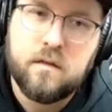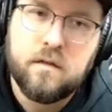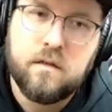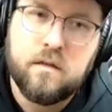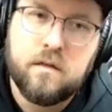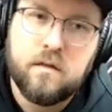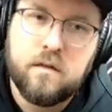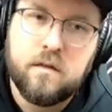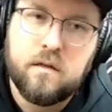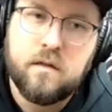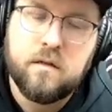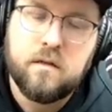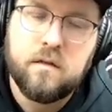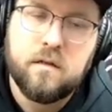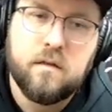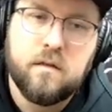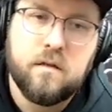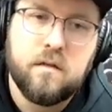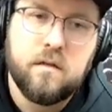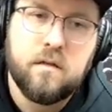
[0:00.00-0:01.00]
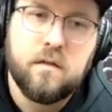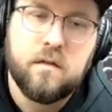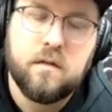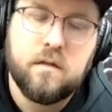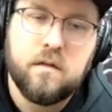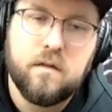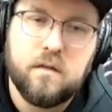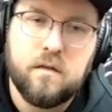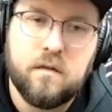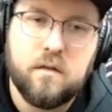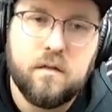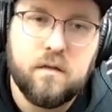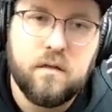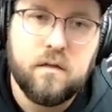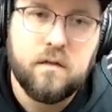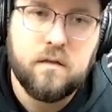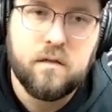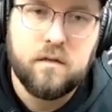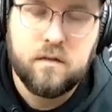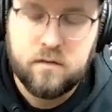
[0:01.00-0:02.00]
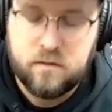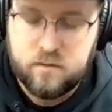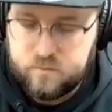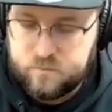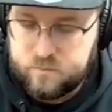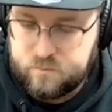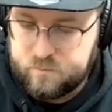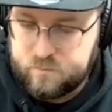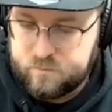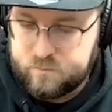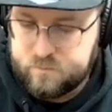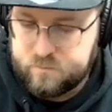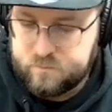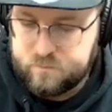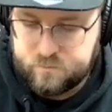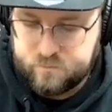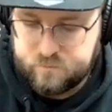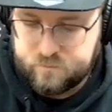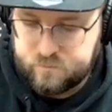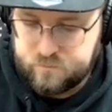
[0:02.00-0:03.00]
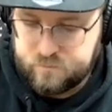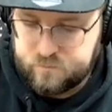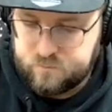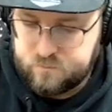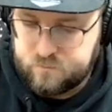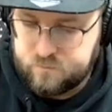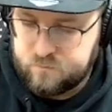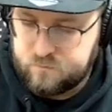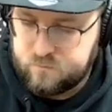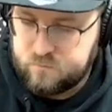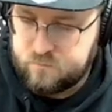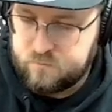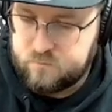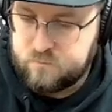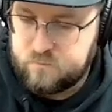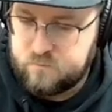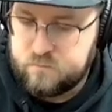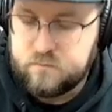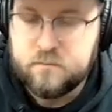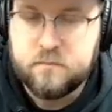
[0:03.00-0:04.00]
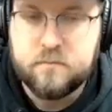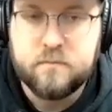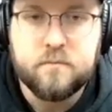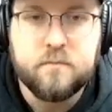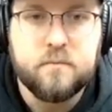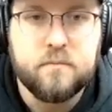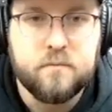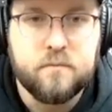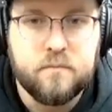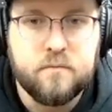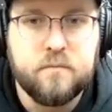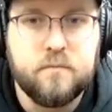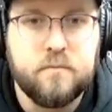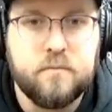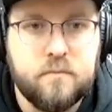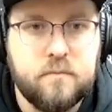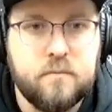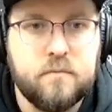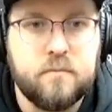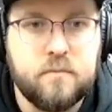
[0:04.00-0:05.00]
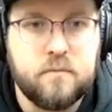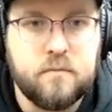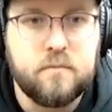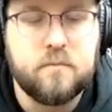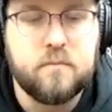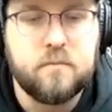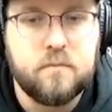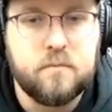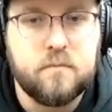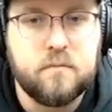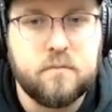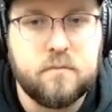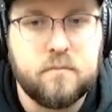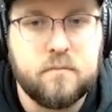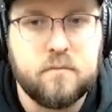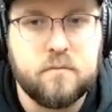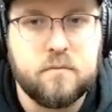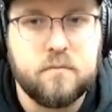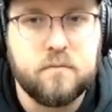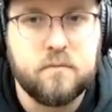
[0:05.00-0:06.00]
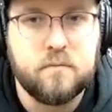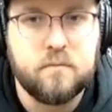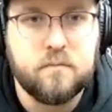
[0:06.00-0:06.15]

This person isn't speaking.